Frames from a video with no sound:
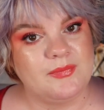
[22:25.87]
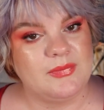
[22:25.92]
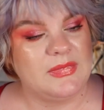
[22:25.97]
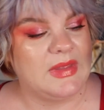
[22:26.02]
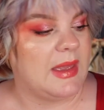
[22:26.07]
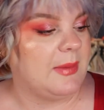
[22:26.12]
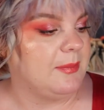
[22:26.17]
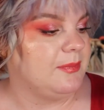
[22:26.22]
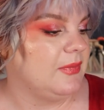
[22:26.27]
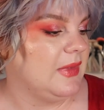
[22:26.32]

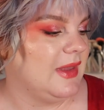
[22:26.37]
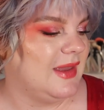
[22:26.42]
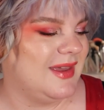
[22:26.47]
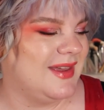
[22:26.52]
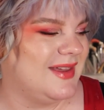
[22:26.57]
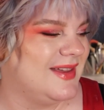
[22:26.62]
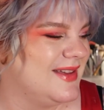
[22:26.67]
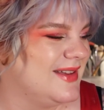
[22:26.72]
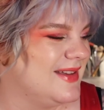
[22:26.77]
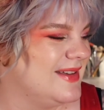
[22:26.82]
Yeah,
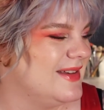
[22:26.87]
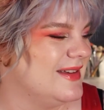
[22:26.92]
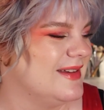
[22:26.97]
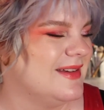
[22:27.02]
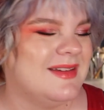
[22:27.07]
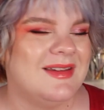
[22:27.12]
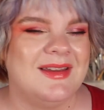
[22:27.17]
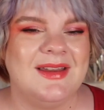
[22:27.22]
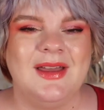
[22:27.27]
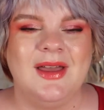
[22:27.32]

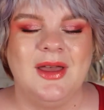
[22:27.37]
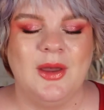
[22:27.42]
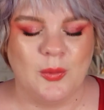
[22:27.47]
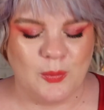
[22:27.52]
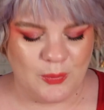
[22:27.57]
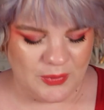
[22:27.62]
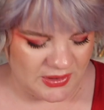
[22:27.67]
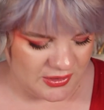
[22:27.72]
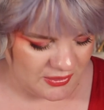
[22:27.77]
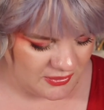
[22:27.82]

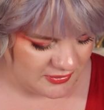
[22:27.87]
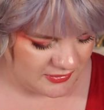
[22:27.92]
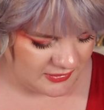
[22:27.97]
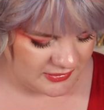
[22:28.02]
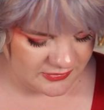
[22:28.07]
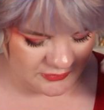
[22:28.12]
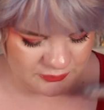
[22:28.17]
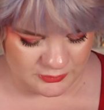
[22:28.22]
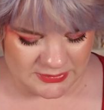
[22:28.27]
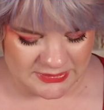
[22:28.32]
we
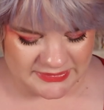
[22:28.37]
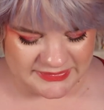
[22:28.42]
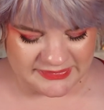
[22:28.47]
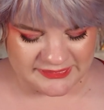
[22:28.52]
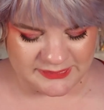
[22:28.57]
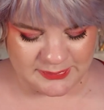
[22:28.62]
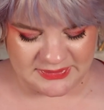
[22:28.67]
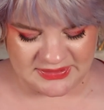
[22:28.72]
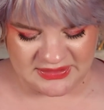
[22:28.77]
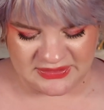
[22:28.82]
are rolling
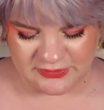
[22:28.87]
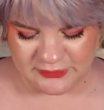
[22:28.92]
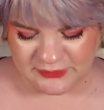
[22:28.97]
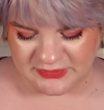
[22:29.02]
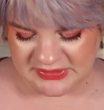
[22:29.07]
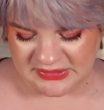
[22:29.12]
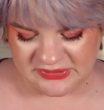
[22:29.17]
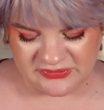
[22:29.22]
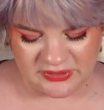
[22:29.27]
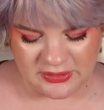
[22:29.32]
this one in to
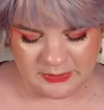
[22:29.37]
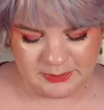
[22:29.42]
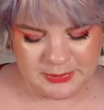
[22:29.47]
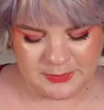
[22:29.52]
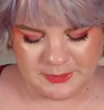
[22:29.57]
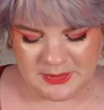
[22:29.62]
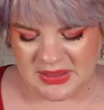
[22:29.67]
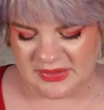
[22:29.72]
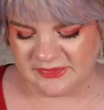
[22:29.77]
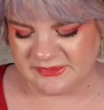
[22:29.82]
finish
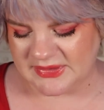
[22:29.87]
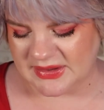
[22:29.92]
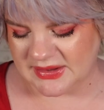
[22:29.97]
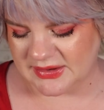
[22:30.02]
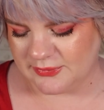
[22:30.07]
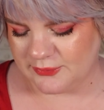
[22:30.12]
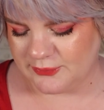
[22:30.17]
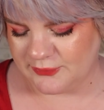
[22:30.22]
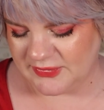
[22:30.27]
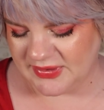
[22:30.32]
up. And
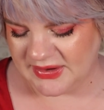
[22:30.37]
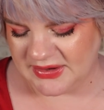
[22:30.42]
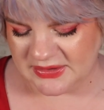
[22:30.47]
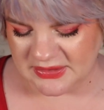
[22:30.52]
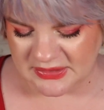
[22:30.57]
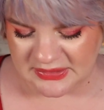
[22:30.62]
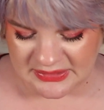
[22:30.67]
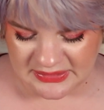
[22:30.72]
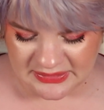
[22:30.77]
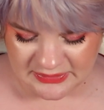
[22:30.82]
then
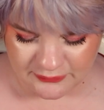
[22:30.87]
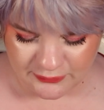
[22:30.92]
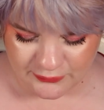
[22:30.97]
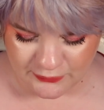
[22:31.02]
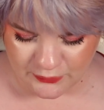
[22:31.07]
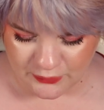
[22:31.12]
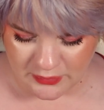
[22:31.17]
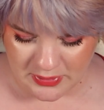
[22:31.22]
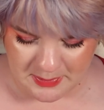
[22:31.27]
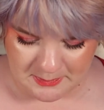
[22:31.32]
finally,
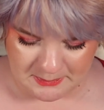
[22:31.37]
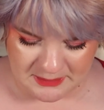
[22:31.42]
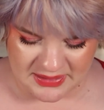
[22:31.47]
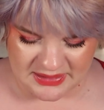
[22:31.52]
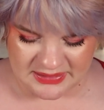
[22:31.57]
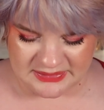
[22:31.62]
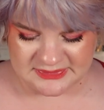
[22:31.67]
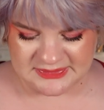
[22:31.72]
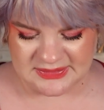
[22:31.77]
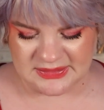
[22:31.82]
for
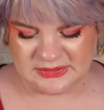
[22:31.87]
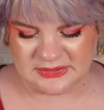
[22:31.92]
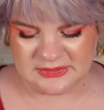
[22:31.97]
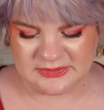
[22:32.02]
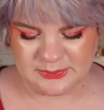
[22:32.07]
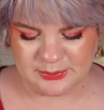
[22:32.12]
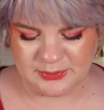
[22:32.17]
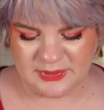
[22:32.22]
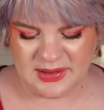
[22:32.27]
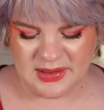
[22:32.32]
my setting
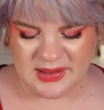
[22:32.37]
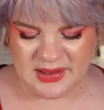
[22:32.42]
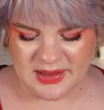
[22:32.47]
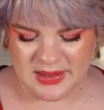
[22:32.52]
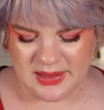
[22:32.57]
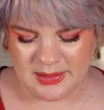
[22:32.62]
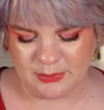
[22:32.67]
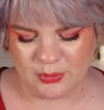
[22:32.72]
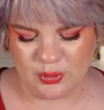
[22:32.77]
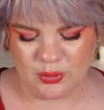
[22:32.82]
spray, I
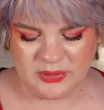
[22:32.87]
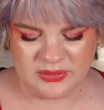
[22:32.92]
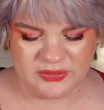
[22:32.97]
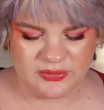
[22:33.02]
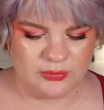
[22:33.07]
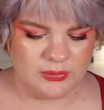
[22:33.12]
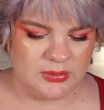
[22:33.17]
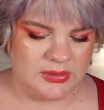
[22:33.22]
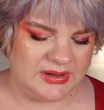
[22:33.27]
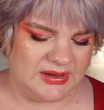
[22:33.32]
am going
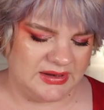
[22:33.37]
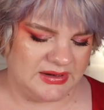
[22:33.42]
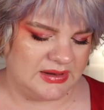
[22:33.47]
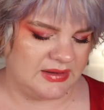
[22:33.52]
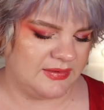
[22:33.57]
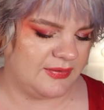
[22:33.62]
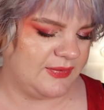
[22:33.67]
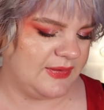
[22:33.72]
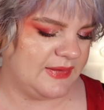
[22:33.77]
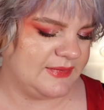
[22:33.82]
to roll in,
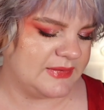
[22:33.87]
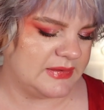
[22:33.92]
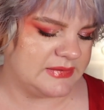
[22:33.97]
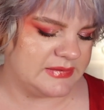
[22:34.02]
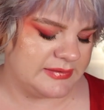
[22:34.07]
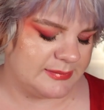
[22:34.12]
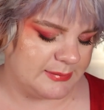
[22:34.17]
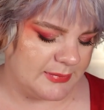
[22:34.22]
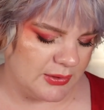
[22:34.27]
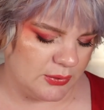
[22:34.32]
I think this
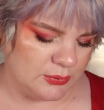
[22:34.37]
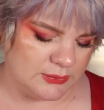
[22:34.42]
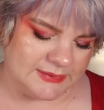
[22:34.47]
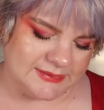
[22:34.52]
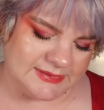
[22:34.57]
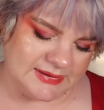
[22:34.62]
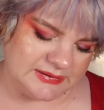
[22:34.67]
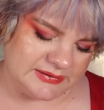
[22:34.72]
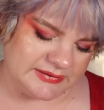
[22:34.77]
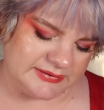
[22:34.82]
is my
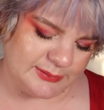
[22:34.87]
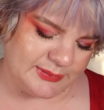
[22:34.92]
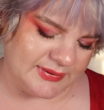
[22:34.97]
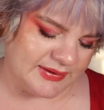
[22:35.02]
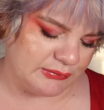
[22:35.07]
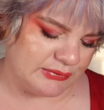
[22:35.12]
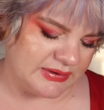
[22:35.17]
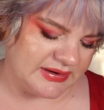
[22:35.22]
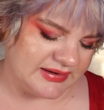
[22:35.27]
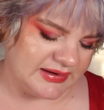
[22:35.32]
oldest setting
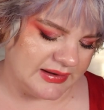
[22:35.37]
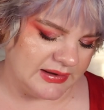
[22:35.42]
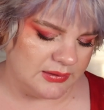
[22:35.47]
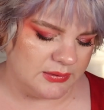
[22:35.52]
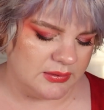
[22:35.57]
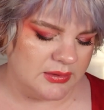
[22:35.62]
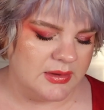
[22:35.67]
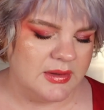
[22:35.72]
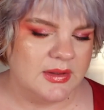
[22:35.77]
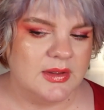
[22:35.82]
spray right
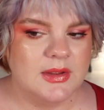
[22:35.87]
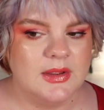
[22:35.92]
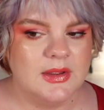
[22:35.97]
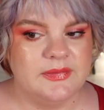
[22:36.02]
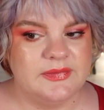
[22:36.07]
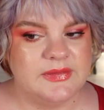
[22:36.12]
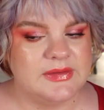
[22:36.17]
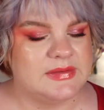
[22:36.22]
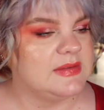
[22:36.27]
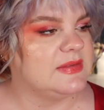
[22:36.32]
now.
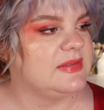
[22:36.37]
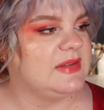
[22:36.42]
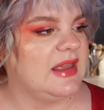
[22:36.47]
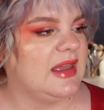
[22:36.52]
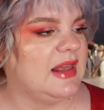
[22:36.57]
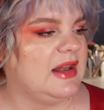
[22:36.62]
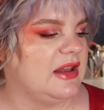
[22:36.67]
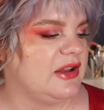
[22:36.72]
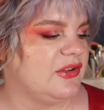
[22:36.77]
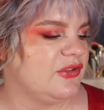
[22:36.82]
This is the
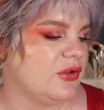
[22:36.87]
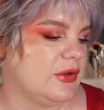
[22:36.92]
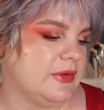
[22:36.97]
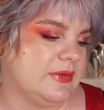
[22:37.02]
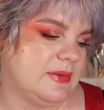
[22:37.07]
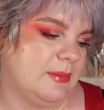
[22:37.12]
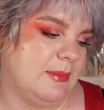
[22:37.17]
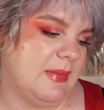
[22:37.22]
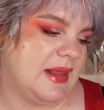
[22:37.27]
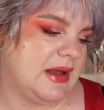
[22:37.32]
LH
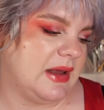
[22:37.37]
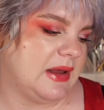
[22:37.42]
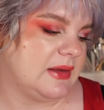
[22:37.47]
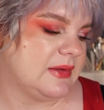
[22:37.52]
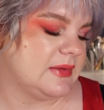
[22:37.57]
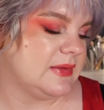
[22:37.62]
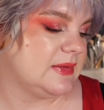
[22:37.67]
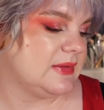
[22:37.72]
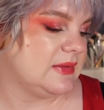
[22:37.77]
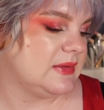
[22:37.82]

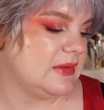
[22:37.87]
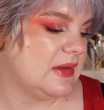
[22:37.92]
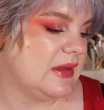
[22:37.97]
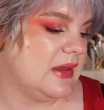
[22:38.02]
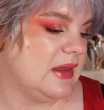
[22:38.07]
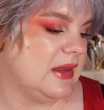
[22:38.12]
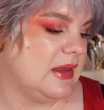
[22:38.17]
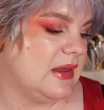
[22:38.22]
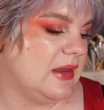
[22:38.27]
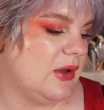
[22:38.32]
Cosmetics
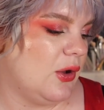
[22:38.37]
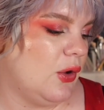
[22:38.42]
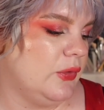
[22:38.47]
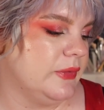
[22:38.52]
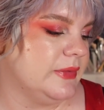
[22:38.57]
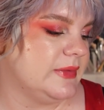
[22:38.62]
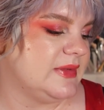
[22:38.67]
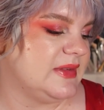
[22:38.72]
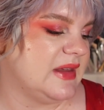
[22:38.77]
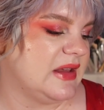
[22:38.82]

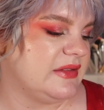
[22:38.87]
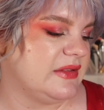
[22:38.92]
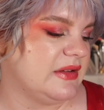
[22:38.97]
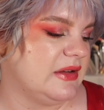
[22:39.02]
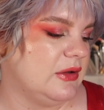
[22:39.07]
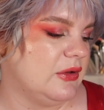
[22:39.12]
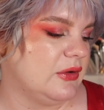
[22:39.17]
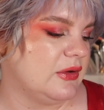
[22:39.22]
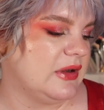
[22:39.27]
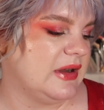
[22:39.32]
Onset
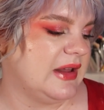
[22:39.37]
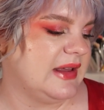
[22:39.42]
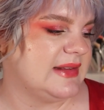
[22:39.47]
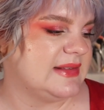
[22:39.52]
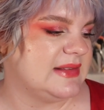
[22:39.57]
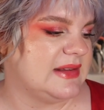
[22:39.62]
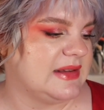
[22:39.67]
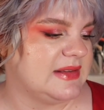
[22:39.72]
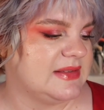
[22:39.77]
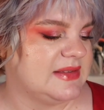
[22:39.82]
Long
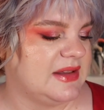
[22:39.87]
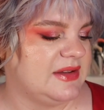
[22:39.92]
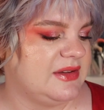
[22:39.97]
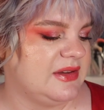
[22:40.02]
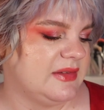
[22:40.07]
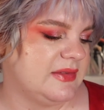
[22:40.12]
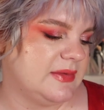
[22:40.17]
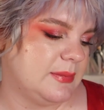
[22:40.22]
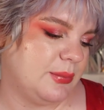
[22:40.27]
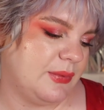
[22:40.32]
Lasting
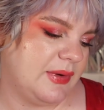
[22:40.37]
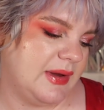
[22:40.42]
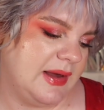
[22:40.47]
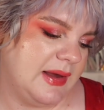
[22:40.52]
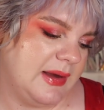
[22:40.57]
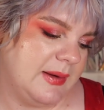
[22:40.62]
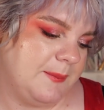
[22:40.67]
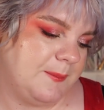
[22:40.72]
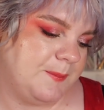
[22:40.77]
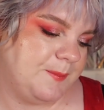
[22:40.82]
Setting
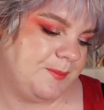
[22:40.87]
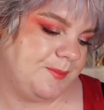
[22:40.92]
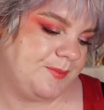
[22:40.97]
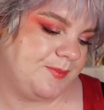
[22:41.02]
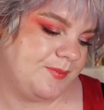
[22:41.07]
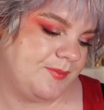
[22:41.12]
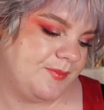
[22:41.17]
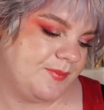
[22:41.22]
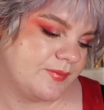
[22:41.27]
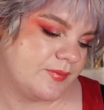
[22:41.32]
Spray.
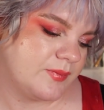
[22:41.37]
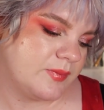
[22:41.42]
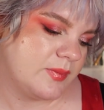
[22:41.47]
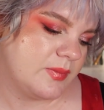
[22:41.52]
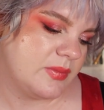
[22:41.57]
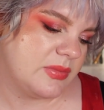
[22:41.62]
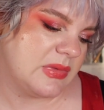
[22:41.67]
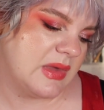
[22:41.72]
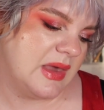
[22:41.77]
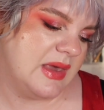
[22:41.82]

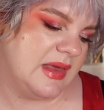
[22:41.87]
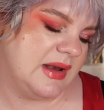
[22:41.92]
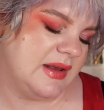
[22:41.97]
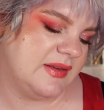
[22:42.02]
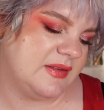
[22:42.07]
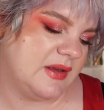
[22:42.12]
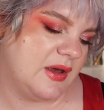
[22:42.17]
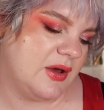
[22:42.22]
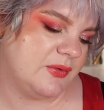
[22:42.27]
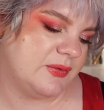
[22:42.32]
It
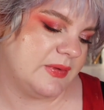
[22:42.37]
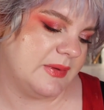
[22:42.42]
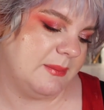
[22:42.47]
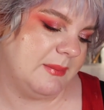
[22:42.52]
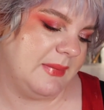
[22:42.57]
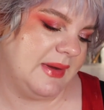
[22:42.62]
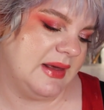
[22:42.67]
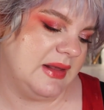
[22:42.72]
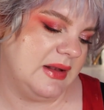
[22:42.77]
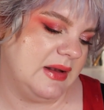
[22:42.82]
is 100
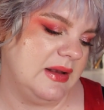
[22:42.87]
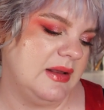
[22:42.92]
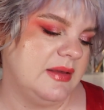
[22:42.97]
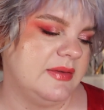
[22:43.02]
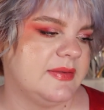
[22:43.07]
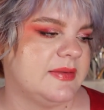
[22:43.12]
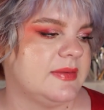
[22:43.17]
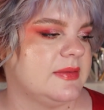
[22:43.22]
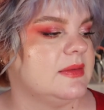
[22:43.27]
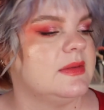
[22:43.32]

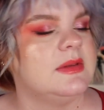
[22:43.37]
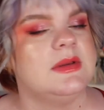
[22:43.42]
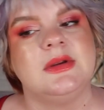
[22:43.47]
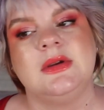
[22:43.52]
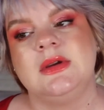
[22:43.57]
mils.